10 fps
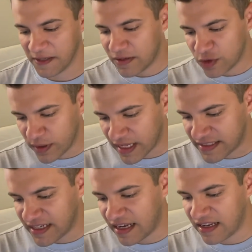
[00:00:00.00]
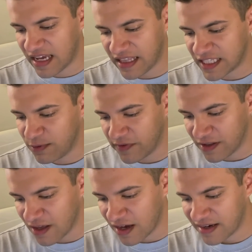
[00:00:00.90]
So with that said, I like this movie a
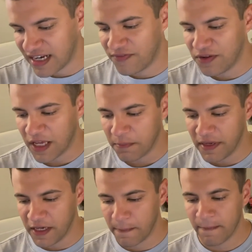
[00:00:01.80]
lot, and if you're like me,